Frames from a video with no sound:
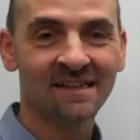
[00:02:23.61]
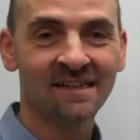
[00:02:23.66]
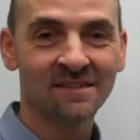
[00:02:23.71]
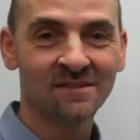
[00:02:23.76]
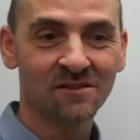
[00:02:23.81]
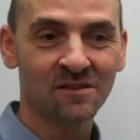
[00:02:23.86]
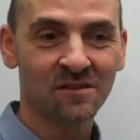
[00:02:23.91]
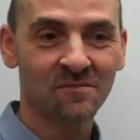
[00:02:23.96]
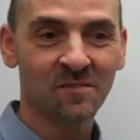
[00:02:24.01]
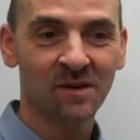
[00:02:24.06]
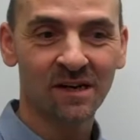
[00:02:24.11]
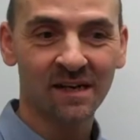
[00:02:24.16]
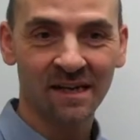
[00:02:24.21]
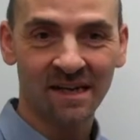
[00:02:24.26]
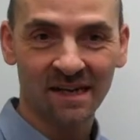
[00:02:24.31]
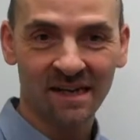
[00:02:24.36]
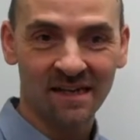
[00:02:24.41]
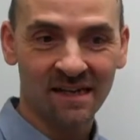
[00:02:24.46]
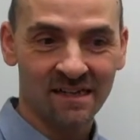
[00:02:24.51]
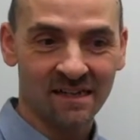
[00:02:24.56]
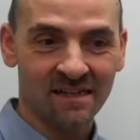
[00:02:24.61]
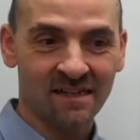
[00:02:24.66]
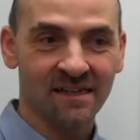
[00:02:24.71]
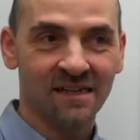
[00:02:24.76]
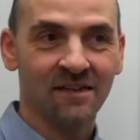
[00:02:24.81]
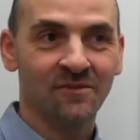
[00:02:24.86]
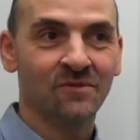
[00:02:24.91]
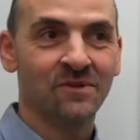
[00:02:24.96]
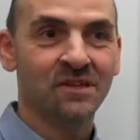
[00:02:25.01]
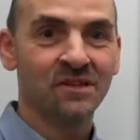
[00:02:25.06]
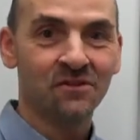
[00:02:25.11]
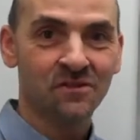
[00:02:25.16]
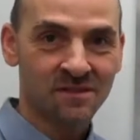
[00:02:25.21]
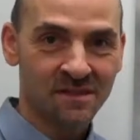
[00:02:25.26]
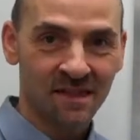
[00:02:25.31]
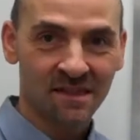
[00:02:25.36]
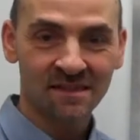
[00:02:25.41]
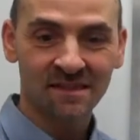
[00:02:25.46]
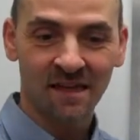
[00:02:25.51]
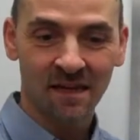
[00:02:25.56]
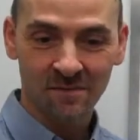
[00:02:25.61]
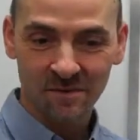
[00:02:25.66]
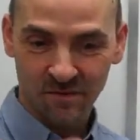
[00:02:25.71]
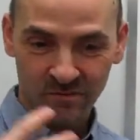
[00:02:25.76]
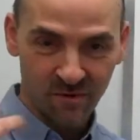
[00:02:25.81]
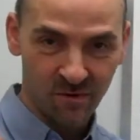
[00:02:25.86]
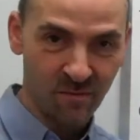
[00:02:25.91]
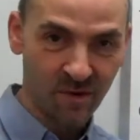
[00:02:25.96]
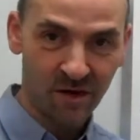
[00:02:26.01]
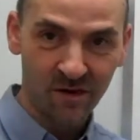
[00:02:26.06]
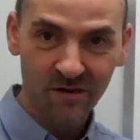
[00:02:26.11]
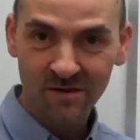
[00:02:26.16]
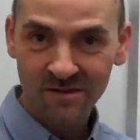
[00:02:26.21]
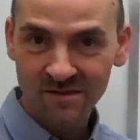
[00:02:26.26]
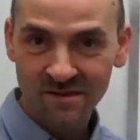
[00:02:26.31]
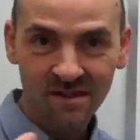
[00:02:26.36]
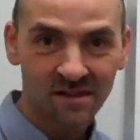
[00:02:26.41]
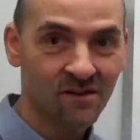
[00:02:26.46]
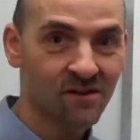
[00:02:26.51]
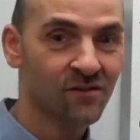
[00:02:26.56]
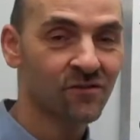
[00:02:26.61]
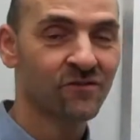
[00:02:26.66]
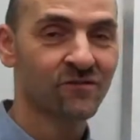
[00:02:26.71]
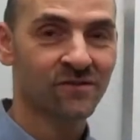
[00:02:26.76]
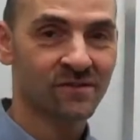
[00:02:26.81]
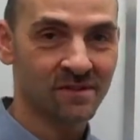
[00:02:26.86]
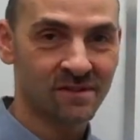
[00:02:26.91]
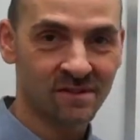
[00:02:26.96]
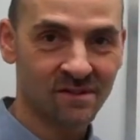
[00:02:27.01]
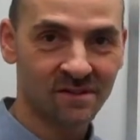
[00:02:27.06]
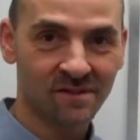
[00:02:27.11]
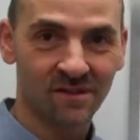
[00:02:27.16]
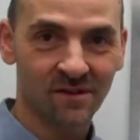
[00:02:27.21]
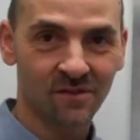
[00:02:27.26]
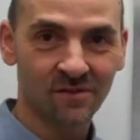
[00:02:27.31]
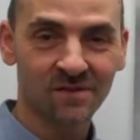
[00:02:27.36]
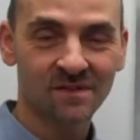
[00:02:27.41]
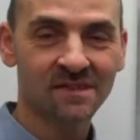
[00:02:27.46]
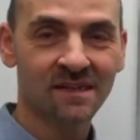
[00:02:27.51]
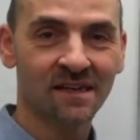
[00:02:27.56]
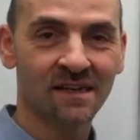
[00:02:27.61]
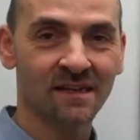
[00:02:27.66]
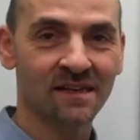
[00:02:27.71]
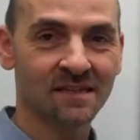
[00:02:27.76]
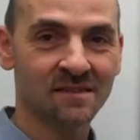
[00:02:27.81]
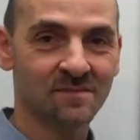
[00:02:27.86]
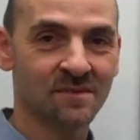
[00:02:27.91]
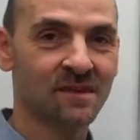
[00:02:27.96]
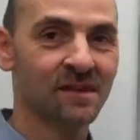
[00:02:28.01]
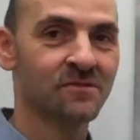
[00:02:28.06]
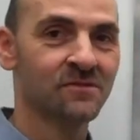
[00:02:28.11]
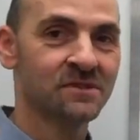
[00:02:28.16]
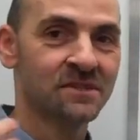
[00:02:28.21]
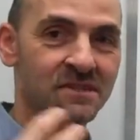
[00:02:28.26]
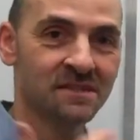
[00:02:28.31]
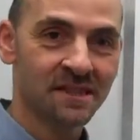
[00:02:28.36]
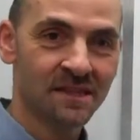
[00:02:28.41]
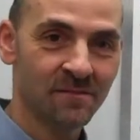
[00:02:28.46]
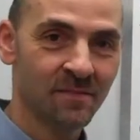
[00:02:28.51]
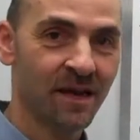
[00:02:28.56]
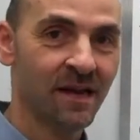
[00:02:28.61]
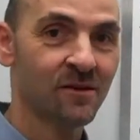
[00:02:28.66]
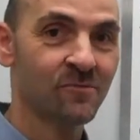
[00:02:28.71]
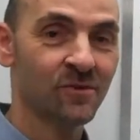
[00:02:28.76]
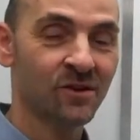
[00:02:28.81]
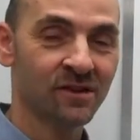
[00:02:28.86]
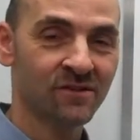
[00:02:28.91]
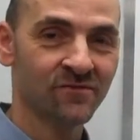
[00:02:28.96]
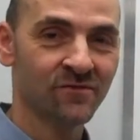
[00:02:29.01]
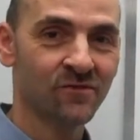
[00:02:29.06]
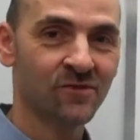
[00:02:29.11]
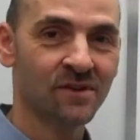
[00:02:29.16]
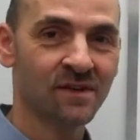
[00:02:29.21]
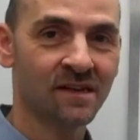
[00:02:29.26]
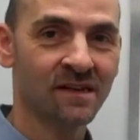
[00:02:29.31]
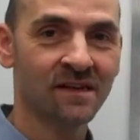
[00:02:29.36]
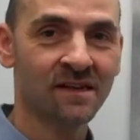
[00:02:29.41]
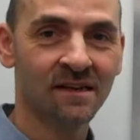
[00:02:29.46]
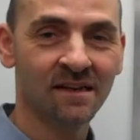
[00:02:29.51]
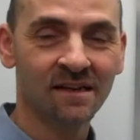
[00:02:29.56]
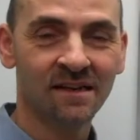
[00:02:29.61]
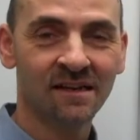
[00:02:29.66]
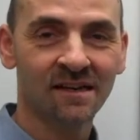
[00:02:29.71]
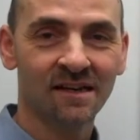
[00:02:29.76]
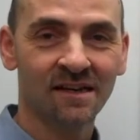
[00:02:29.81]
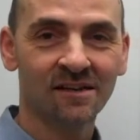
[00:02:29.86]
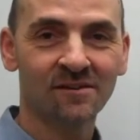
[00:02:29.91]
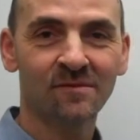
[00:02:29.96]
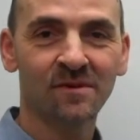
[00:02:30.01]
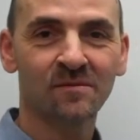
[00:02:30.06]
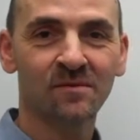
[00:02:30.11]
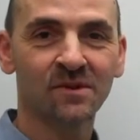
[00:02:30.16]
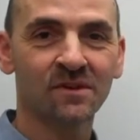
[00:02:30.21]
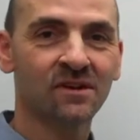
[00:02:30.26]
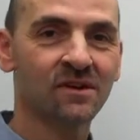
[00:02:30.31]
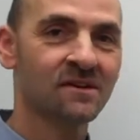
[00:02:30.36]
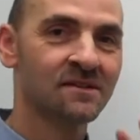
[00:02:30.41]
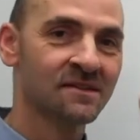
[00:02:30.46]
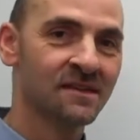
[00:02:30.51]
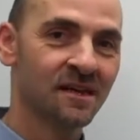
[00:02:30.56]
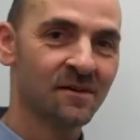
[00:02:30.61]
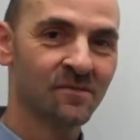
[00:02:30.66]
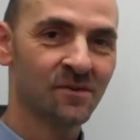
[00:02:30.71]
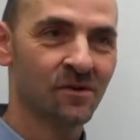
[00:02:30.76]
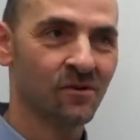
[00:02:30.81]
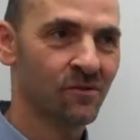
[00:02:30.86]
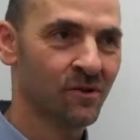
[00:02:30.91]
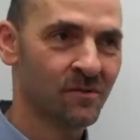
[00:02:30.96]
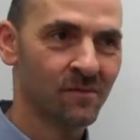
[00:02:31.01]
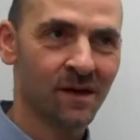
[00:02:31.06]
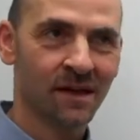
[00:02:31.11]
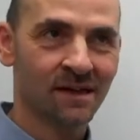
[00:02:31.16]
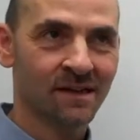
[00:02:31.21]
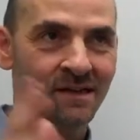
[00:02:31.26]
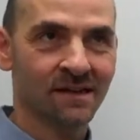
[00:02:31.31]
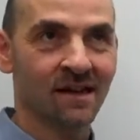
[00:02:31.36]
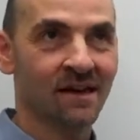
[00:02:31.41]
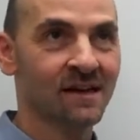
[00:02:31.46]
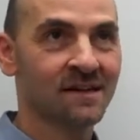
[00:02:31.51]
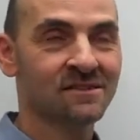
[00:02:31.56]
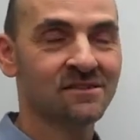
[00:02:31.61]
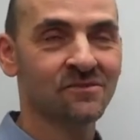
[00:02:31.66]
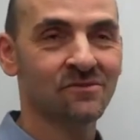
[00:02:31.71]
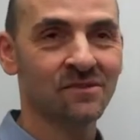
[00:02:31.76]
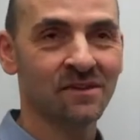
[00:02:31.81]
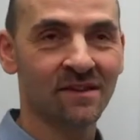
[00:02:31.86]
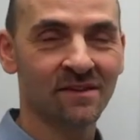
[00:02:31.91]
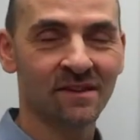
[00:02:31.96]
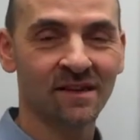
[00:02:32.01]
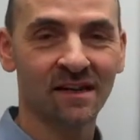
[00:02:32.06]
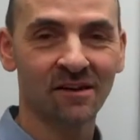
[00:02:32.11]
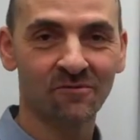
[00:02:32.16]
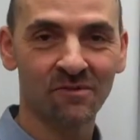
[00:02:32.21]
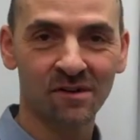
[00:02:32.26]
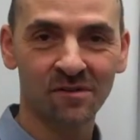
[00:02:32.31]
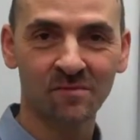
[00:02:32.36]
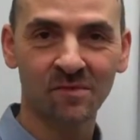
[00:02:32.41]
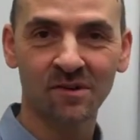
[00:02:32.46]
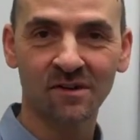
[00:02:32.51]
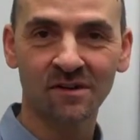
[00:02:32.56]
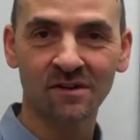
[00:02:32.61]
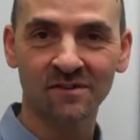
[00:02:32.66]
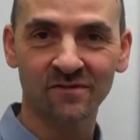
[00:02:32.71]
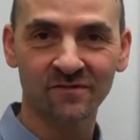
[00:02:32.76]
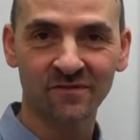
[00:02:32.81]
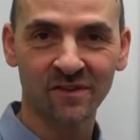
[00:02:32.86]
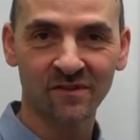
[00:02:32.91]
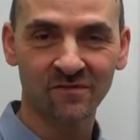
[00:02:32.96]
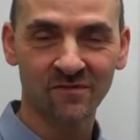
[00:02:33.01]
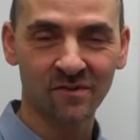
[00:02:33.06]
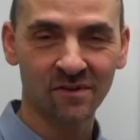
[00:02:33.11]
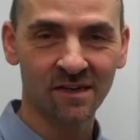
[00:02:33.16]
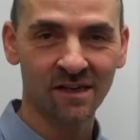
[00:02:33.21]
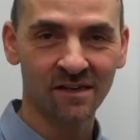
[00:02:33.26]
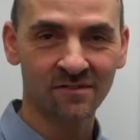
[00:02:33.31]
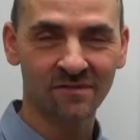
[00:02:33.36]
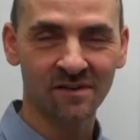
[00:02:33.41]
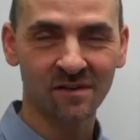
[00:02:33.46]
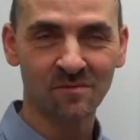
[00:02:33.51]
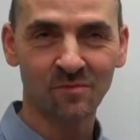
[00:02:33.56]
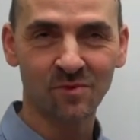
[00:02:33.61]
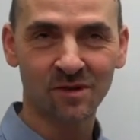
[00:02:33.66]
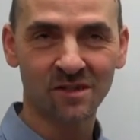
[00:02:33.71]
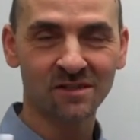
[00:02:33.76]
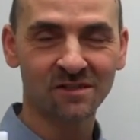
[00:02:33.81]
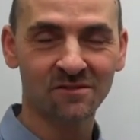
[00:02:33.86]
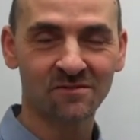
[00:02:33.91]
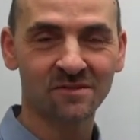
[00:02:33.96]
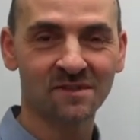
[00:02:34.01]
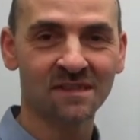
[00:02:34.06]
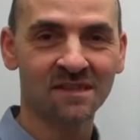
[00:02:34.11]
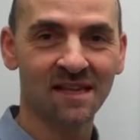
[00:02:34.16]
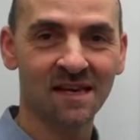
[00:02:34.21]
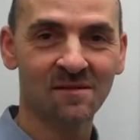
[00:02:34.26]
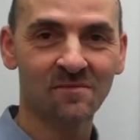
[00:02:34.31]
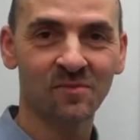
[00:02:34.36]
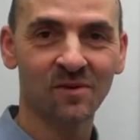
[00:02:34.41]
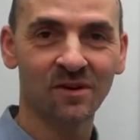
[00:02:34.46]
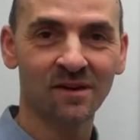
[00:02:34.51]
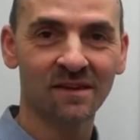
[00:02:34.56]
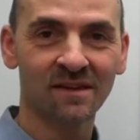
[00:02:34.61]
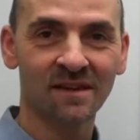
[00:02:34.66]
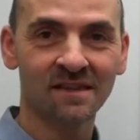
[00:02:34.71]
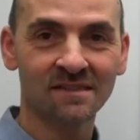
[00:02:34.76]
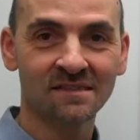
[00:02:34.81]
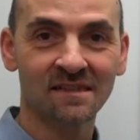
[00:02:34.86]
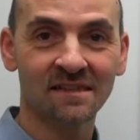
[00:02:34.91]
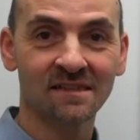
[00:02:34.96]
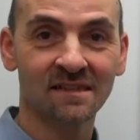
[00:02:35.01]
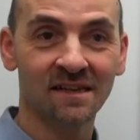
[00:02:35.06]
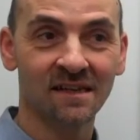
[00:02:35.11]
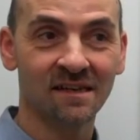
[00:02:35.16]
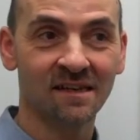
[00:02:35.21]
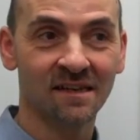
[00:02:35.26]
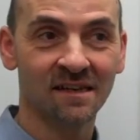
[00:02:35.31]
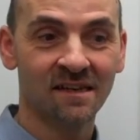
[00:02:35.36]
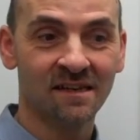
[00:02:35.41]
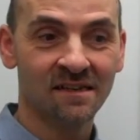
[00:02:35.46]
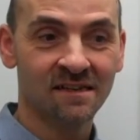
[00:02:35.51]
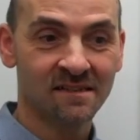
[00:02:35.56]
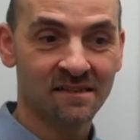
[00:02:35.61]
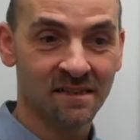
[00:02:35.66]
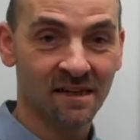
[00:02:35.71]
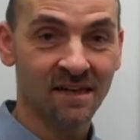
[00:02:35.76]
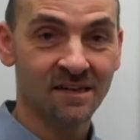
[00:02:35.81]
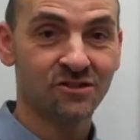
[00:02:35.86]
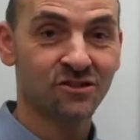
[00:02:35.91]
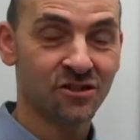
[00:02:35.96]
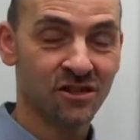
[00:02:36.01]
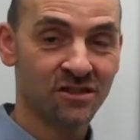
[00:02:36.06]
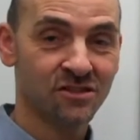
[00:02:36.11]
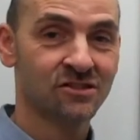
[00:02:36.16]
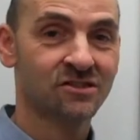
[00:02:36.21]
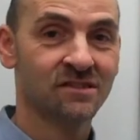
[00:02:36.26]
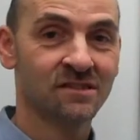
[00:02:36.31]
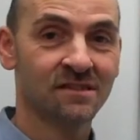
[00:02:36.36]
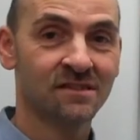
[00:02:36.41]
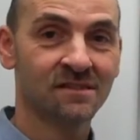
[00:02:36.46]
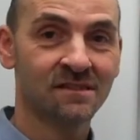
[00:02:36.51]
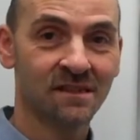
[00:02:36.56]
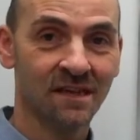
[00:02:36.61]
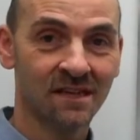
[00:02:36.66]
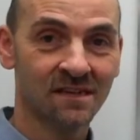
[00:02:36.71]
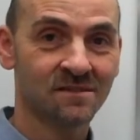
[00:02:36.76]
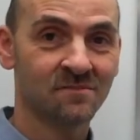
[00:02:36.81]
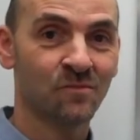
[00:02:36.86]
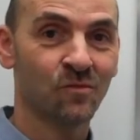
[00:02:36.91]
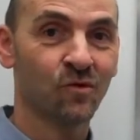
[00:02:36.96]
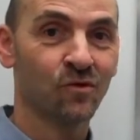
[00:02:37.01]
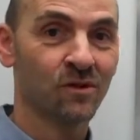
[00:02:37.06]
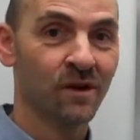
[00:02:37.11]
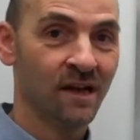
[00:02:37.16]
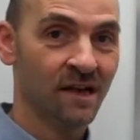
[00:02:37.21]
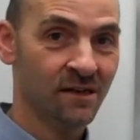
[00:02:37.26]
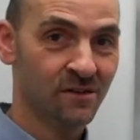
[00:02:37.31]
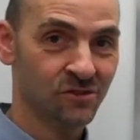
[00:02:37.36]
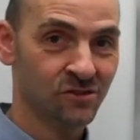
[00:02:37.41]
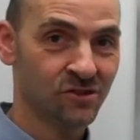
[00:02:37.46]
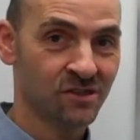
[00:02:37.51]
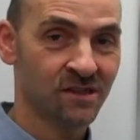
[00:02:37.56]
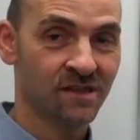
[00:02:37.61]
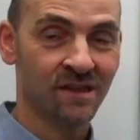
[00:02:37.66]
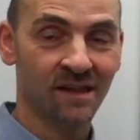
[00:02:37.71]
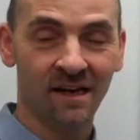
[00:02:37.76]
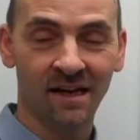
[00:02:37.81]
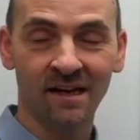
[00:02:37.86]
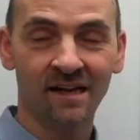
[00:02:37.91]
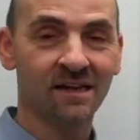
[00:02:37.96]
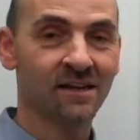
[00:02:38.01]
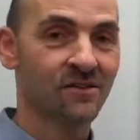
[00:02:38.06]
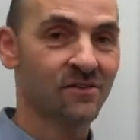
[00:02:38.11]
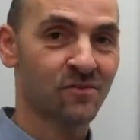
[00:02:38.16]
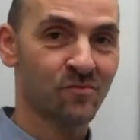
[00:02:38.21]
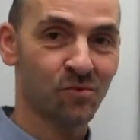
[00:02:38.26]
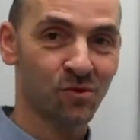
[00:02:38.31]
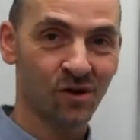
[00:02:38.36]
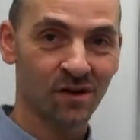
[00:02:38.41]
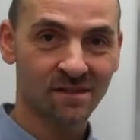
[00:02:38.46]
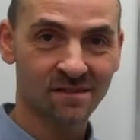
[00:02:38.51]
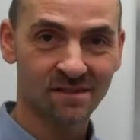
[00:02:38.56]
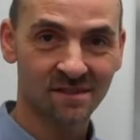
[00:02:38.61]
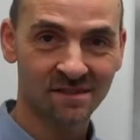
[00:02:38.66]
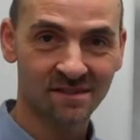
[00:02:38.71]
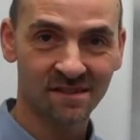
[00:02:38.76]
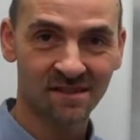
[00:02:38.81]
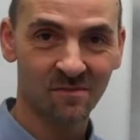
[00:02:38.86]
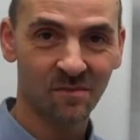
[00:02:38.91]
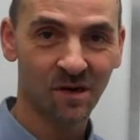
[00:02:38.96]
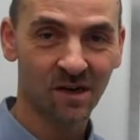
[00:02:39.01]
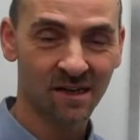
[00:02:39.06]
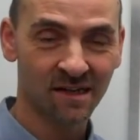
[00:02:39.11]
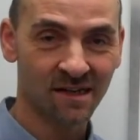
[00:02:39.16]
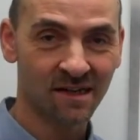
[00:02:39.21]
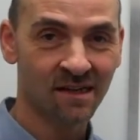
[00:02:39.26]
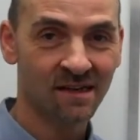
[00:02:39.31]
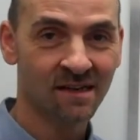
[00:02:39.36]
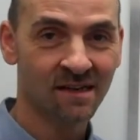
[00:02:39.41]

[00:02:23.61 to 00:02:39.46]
So the body kind of, it would use that time to repair itself and all these kind of things. But now we just keep hammering food in. And I remember a long time ago, way back in high school, I think I read a book called Fit for Life. And I'm pretty sure it was in that book, they said that digestion takes more energy than any other process in the body.